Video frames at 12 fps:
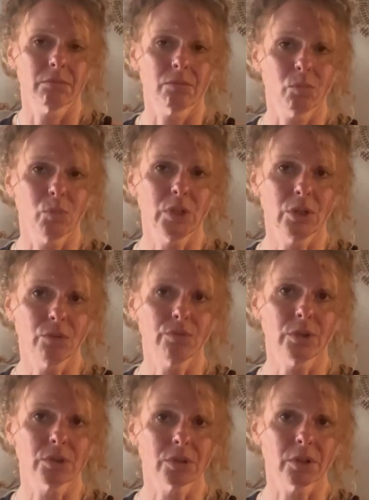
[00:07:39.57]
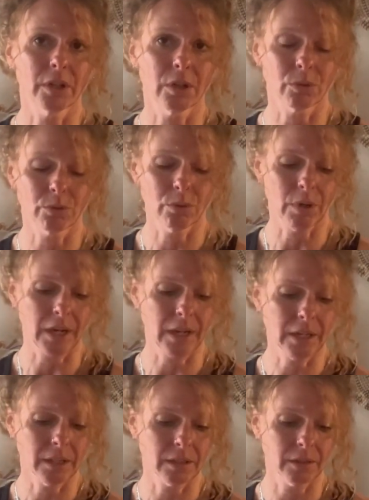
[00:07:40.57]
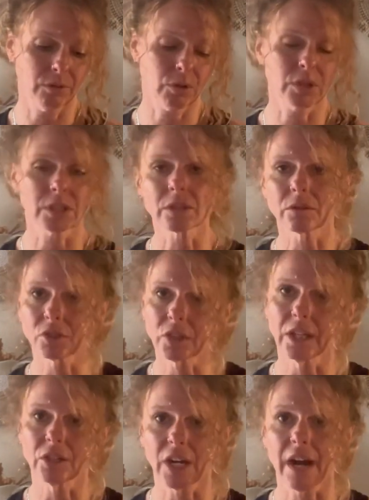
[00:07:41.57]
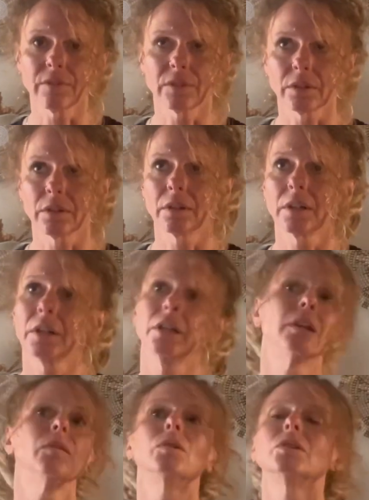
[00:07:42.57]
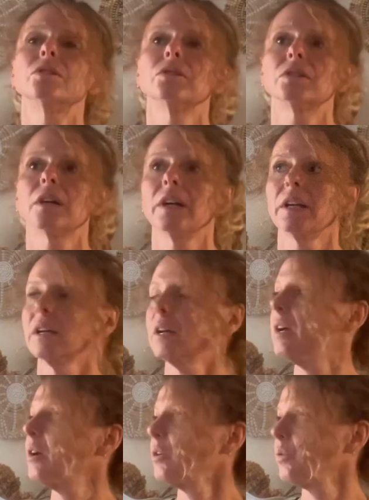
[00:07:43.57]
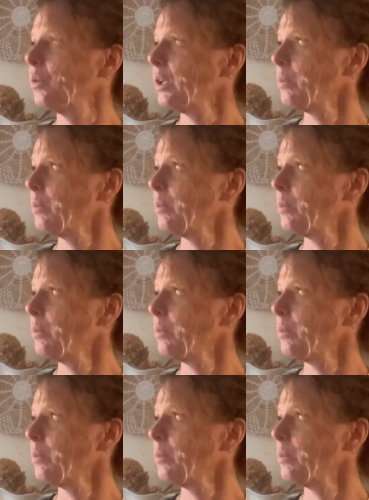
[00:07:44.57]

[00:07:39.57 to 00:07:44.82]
when you first start your thru hike. And of course it's going to change after, once you start really